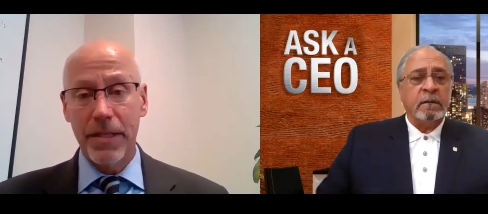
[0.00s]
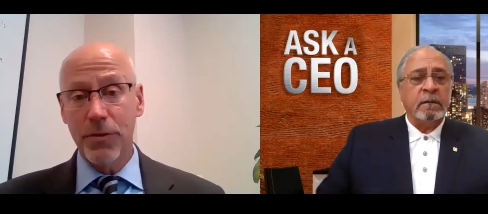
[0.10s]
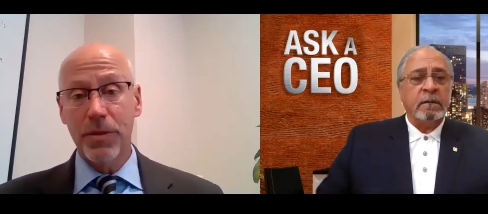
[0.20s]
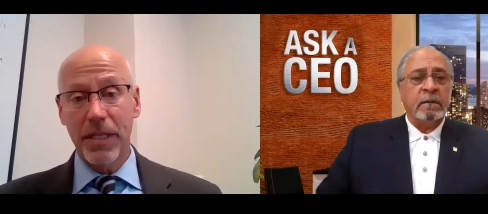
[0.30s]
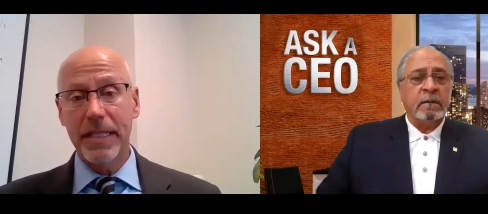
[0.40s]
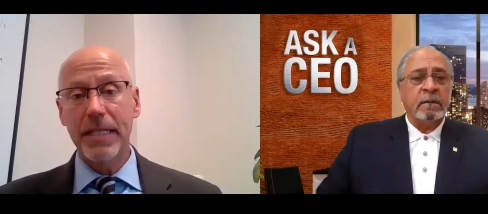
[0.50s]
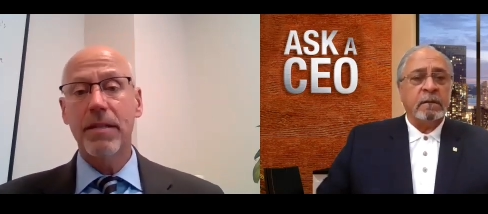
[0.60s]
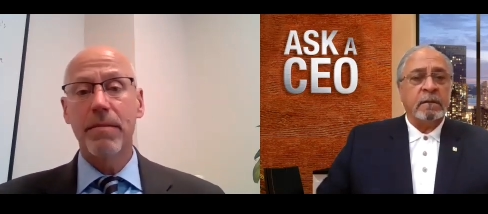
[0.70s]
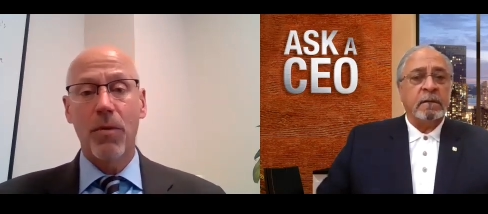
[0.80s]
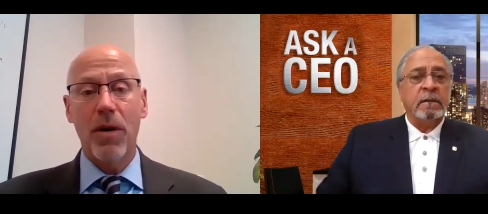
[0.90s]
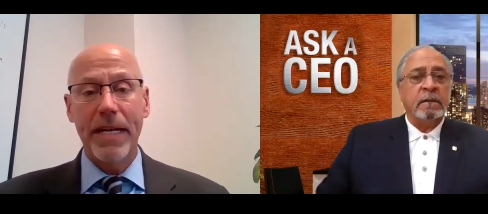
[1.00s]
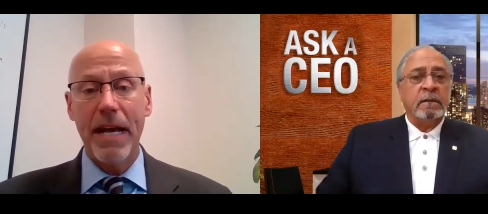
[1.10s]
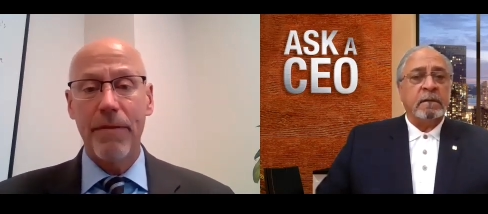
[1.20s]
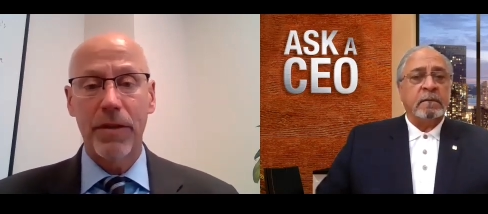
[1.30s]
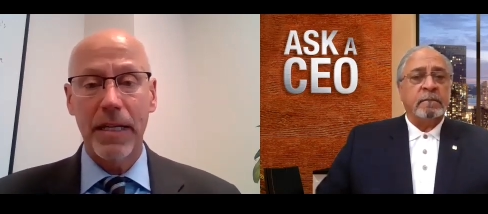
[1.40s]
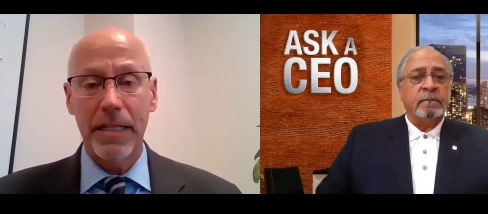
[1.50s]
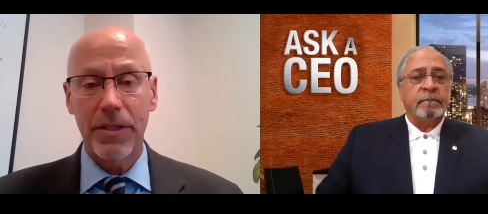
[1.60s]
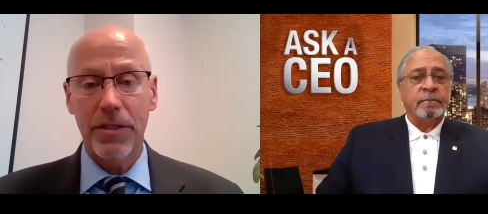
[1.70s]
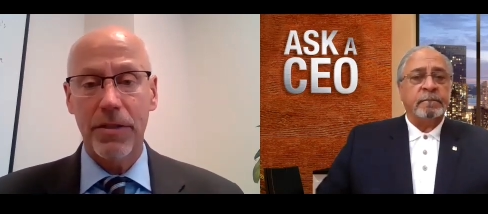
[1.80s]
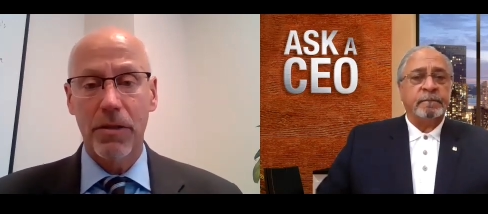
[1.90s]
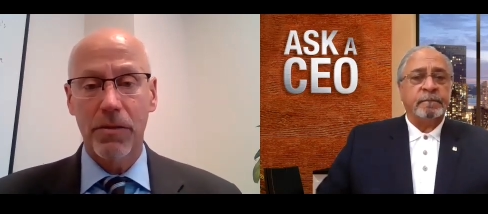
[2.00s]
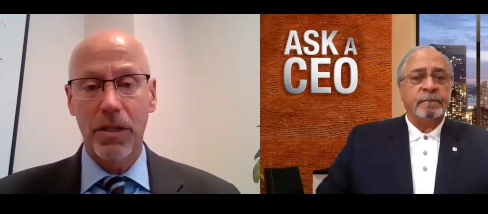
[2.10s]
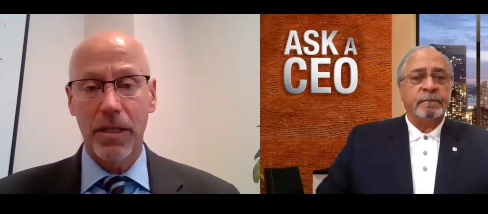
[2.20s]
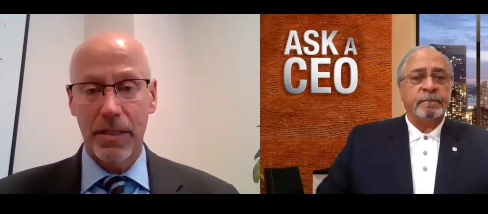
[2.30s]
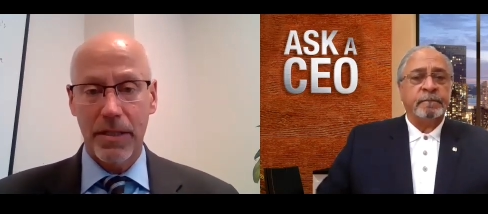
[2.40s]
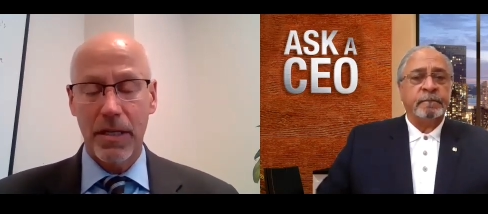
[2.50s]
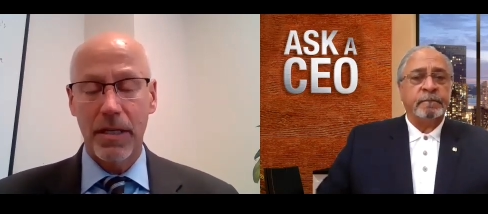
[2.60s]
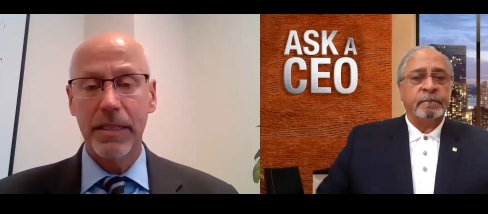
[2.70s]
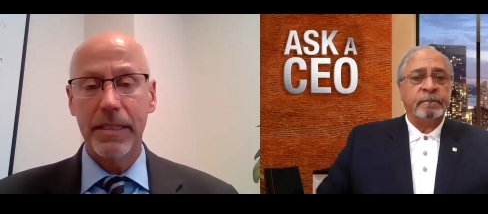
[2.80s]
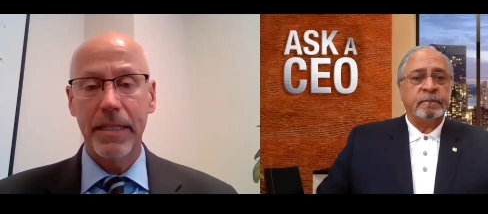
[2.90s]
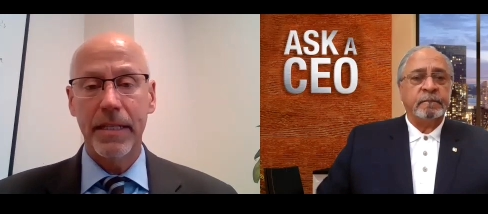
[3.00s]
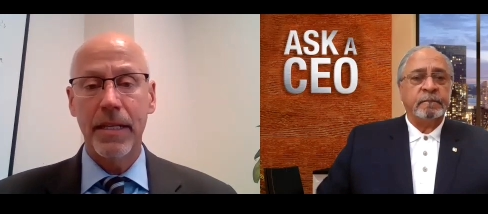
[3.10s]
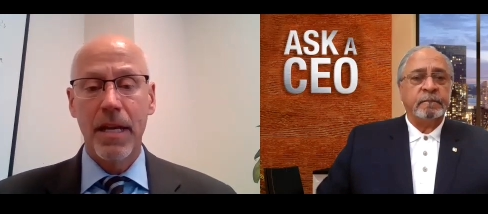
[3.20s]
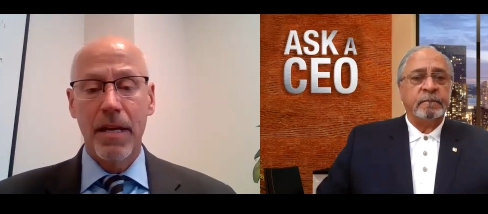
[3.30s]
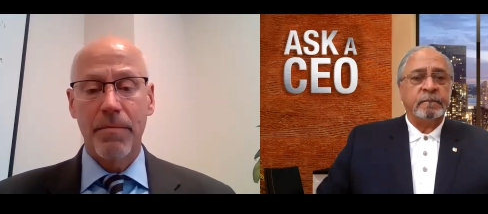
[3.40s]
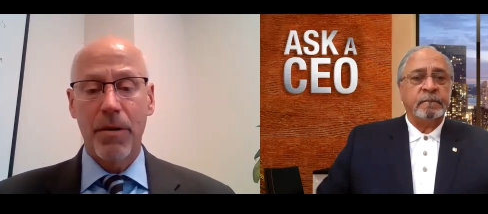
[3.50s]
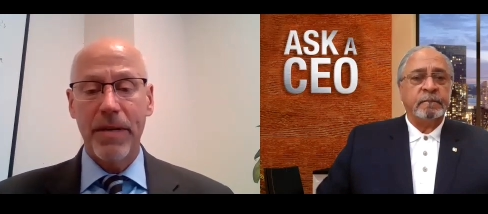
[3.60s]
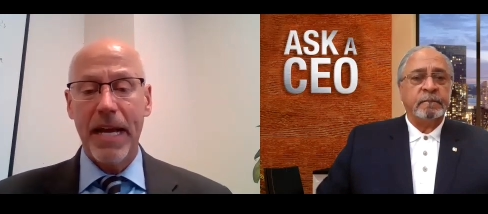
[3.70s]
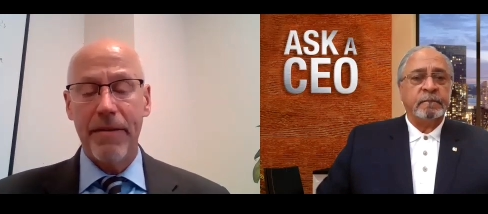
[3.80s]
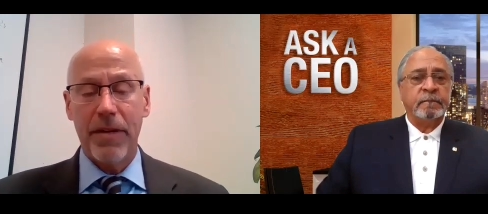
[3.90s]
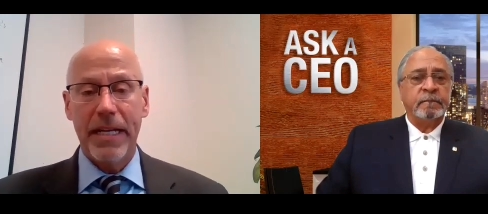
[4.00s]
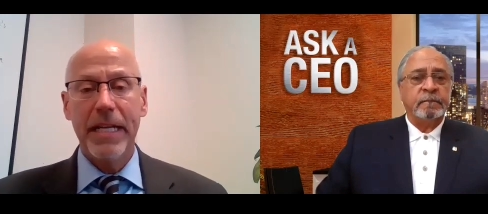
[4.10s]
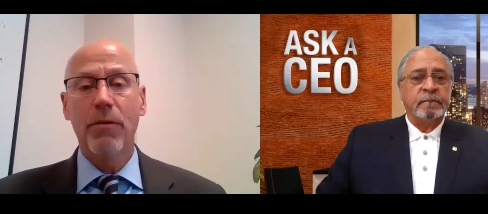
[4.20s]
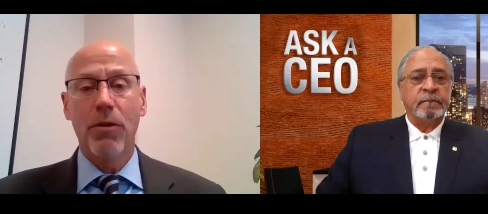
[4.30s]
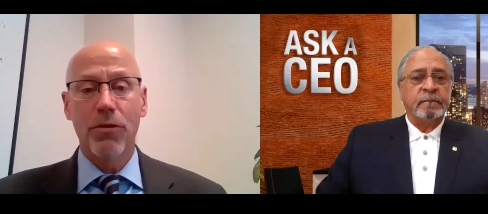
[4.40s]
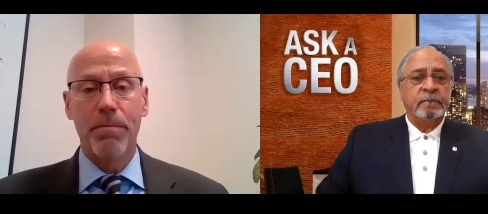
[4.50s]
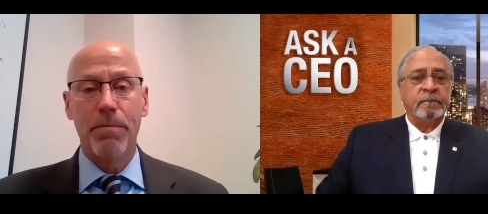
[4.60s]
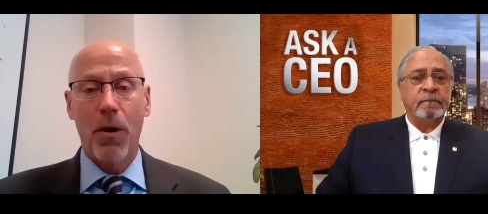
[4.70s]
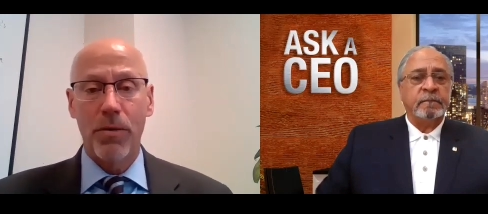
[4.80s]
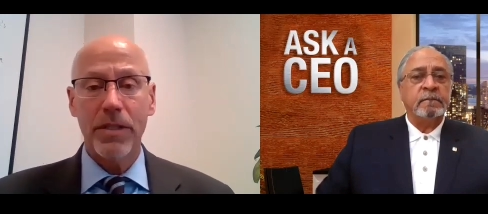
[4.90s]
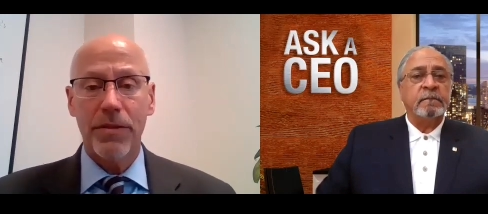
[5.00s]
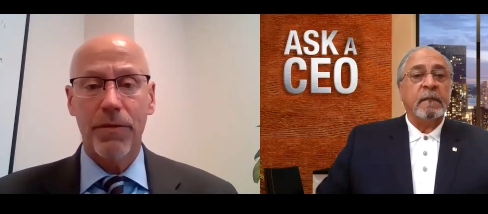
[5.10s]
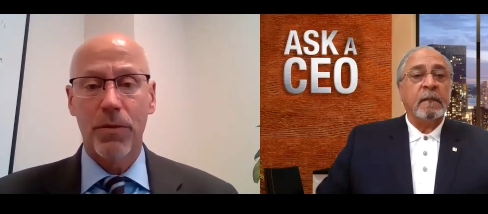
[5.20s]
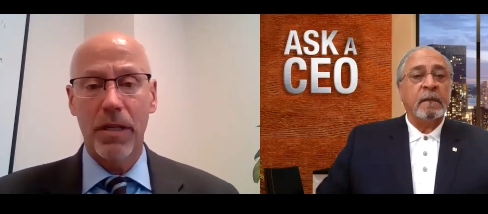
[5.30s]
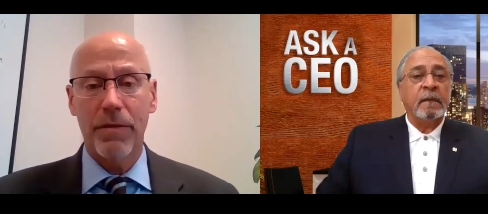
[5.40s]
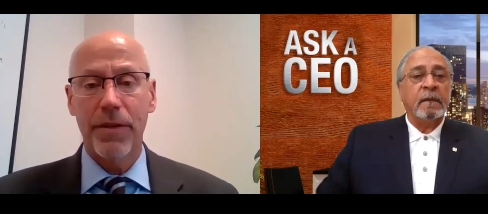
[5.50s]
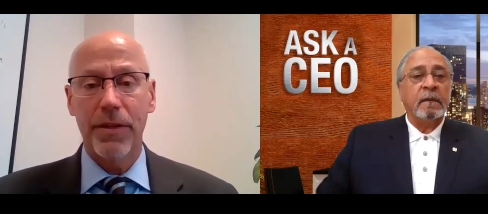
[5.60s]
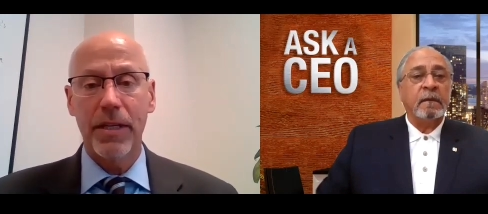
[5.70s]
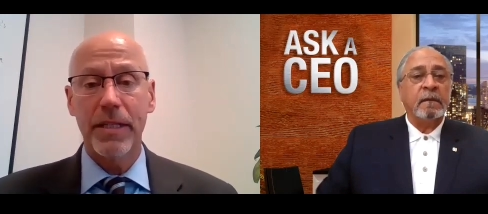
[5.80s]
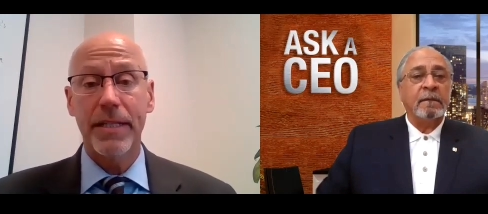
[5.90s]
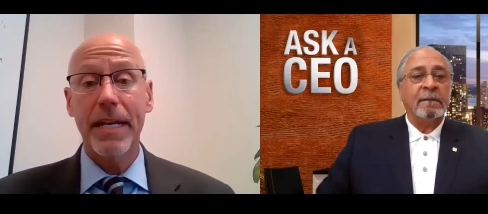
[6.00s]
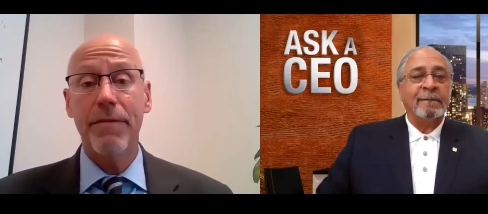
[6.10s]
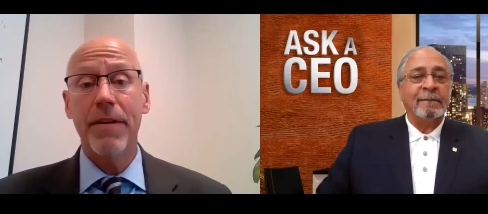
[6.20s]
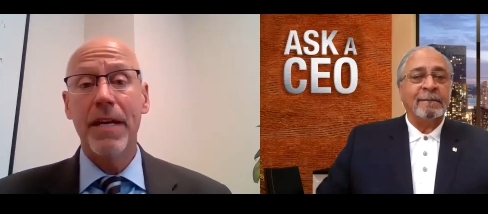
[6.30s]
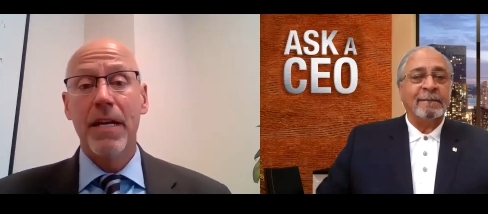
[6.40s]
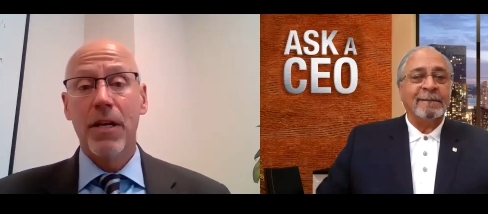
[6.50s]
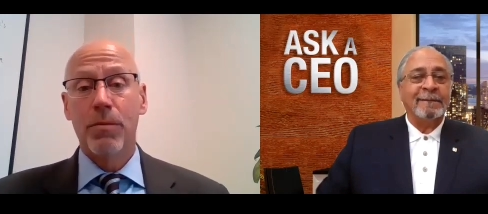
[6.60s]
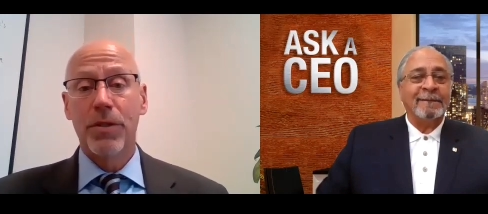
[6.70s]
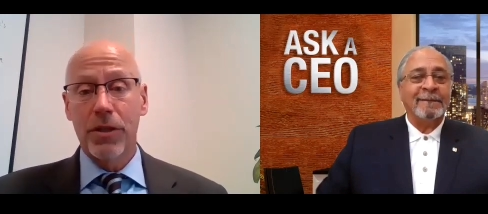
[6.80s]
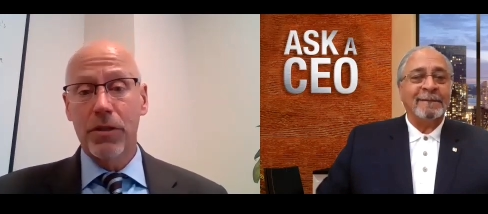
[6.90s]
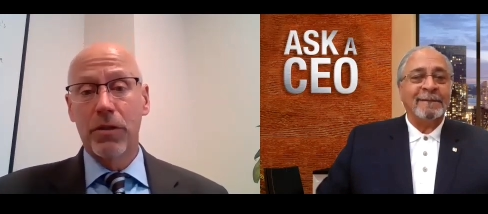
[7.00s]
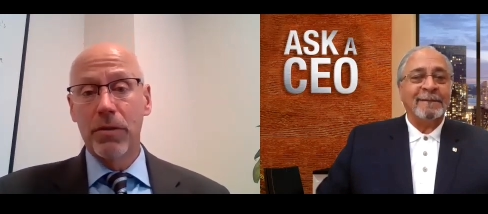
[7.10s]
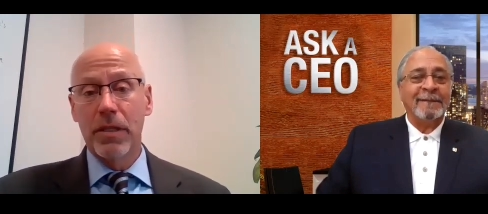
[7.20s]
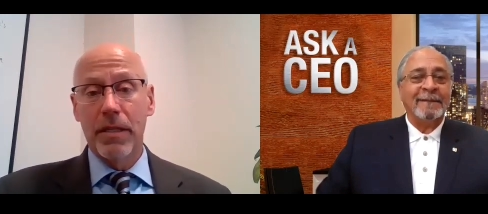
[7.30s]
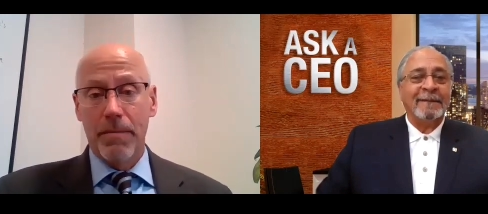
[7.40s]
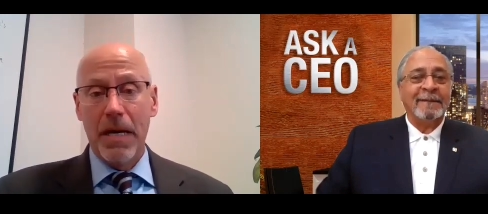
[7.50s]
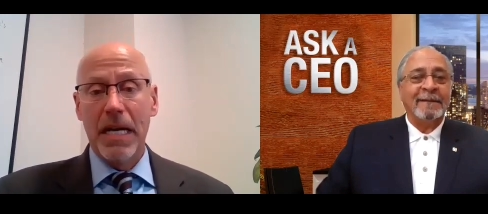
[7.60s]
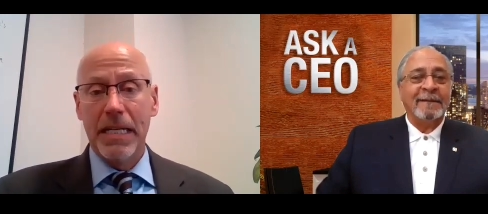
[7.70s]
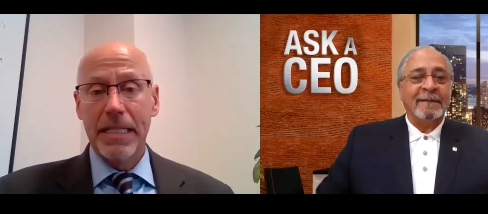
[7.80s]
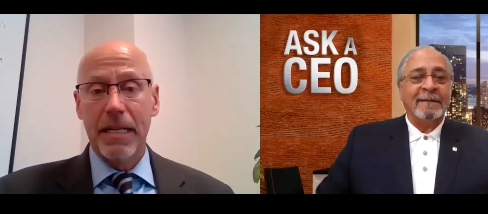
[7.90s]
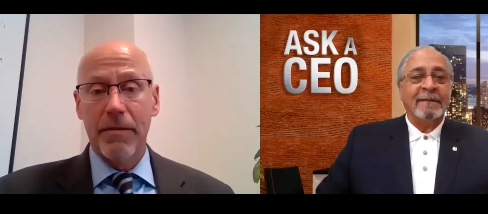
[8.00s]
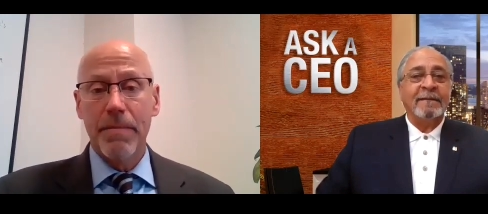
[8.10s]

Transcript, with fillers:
Speaker 1: this was a system-wide effort, not just localized to Huntington, but we have a heroes bonus for all our frontline staff, which included a monetary